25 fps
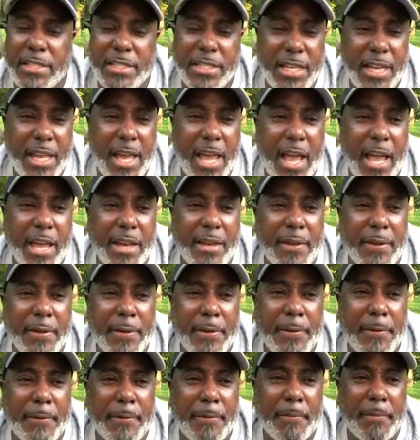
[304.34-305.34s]
into that
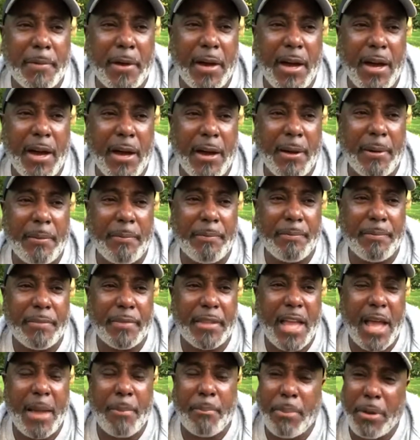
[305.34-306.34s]
um,
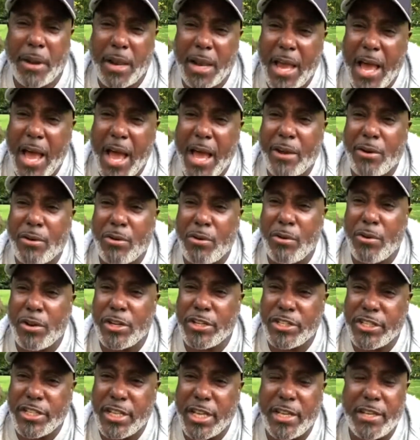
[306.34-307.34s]
that plot or
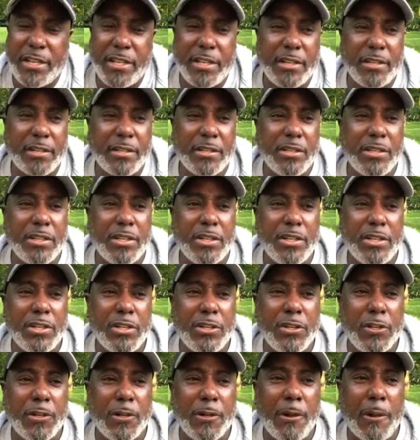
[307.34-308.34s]
agenda
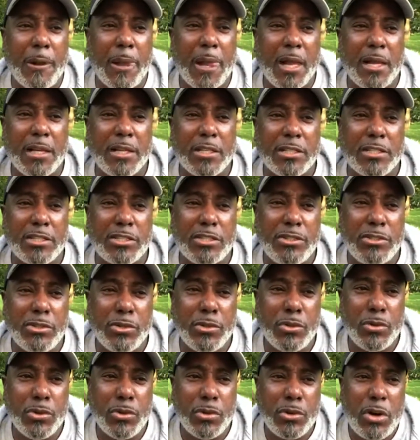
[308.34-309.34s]

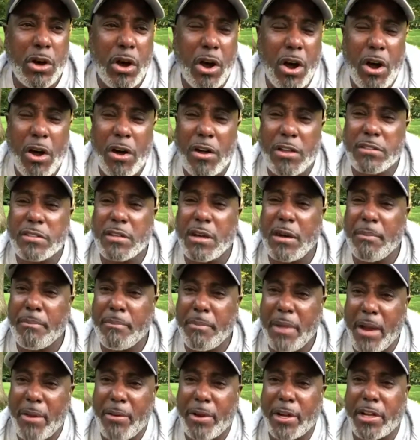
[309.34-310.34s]
to cause
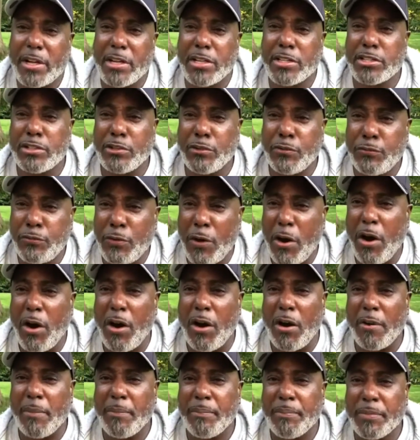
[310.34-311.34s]
America to
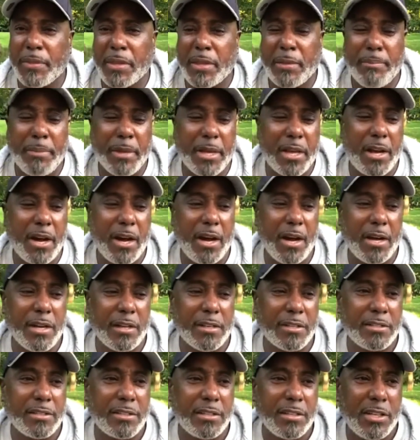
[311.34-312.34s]
fall
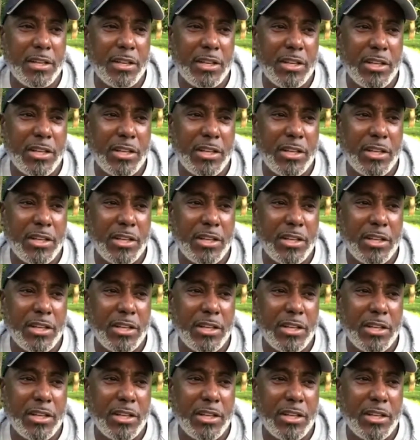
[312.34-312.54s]
because